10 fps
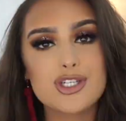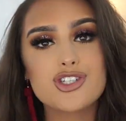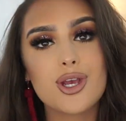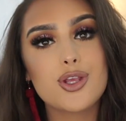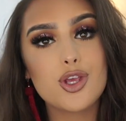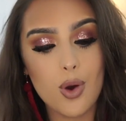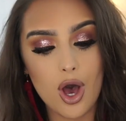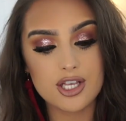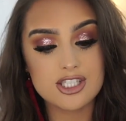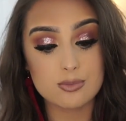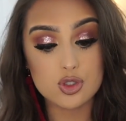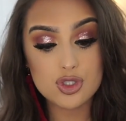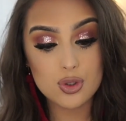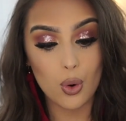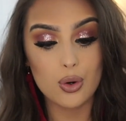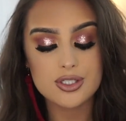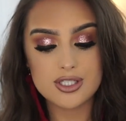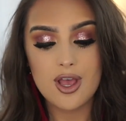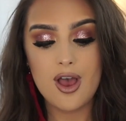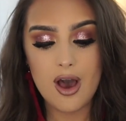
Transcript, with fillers: gonna show you are uh, some shorts.